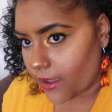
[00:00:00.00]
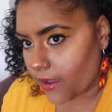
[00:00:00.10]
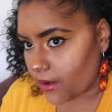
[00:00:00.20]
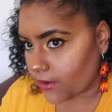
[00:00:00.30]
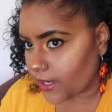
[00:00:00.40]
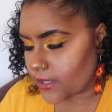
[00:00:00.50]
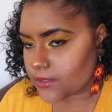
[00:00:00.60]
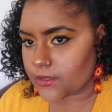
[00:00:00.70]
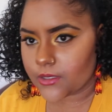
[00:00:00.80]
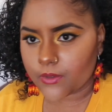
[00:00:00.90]
Oh, I
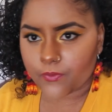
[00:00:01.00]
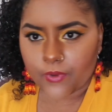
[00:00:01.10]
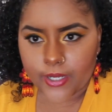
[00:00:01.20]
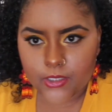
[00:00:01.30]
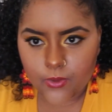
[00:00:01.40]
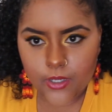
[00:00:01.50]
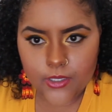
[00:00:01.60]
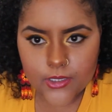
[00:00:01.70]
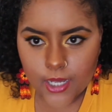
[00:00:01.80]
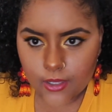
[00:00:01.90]
also did the rice
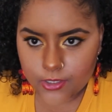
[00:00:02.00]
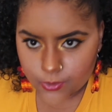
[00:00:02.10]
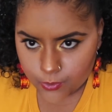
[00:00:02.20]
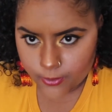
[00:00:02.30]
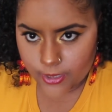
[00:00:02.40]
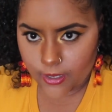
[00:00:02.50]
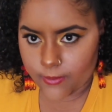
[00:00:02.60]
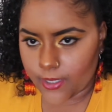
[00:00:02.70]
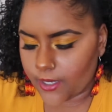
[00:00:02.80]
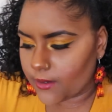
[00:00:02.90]
water challenge, which will be
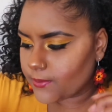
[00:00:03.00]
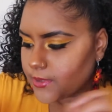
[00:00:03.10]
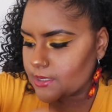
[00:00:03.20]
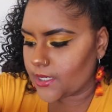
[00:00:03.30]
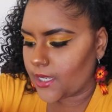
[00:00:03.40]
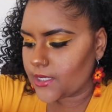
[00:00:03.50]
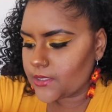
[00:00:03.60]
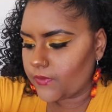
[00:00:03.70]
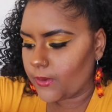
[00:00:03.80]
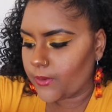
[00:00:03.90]
coming up. Today
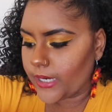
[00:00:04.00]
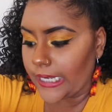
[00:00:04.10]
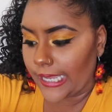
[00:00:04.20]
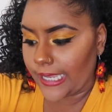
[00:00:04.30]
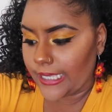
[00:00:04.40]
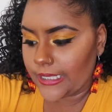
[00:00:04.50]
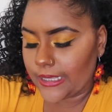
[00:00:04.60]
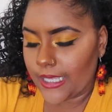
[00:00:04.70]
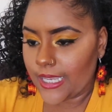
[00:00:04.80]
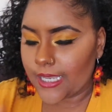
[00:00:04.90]
is February 9th.